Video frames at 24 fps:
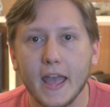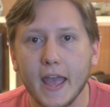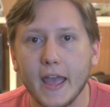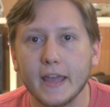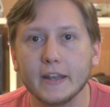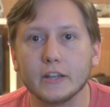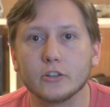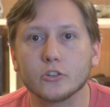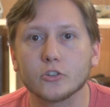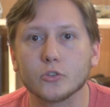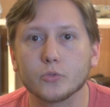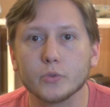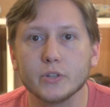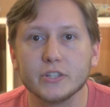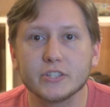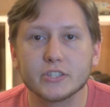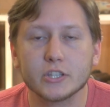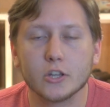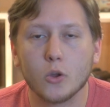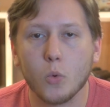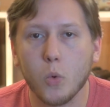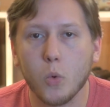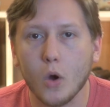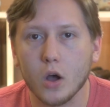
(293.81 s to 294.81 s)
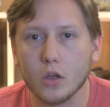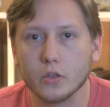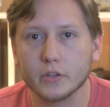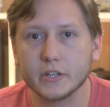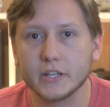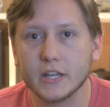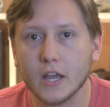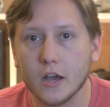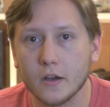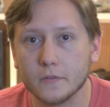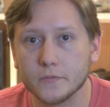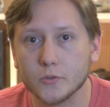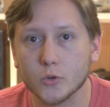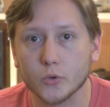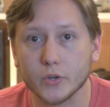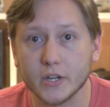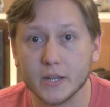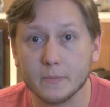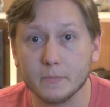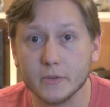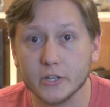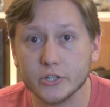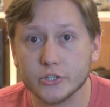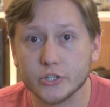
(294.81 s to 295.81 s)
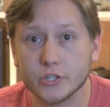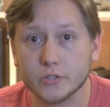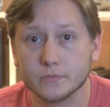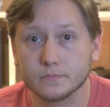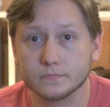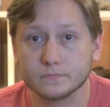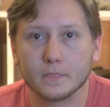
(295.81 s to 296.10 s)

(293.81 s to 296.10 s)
and increase the quality of your image.